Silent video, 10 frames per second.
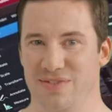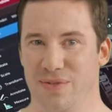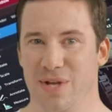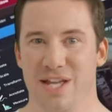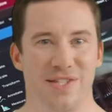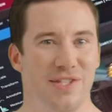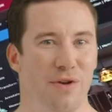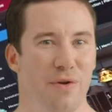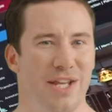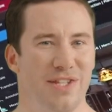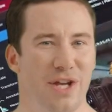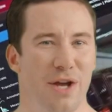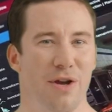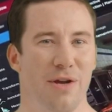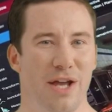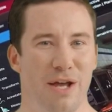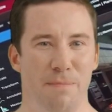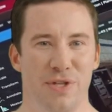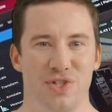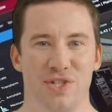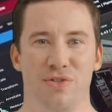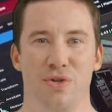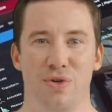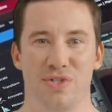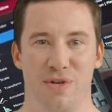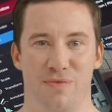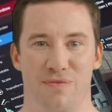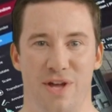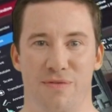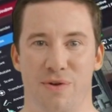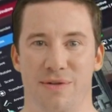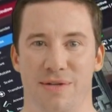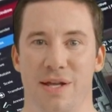as the latest and greatest color, but just do yourself a favor.